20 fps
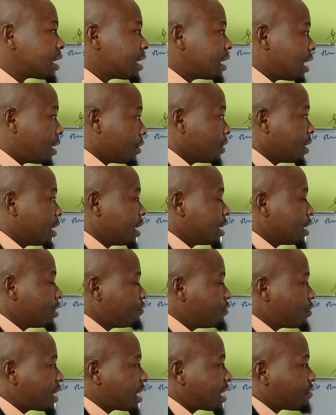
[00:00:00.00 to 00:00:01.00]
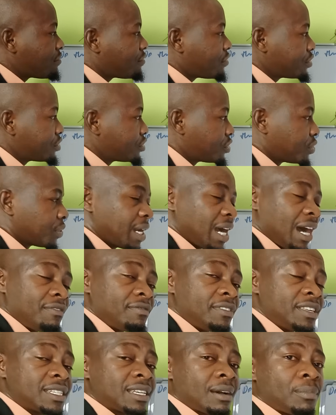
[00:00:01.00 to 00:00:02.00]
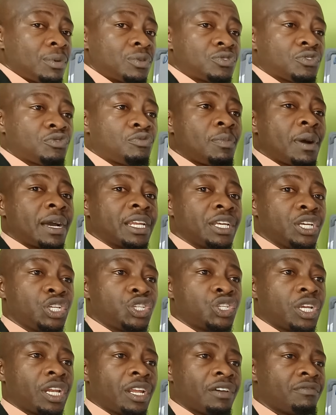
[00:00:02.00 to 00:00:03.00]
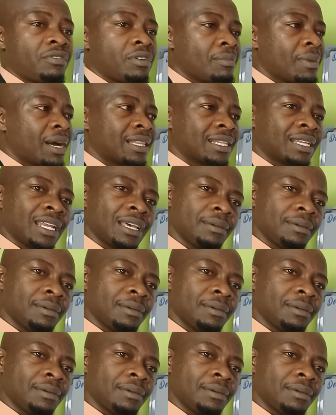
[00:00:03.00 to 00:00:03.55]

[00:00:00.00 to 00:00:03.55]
now, if you can afford to have this amount of money each and every month,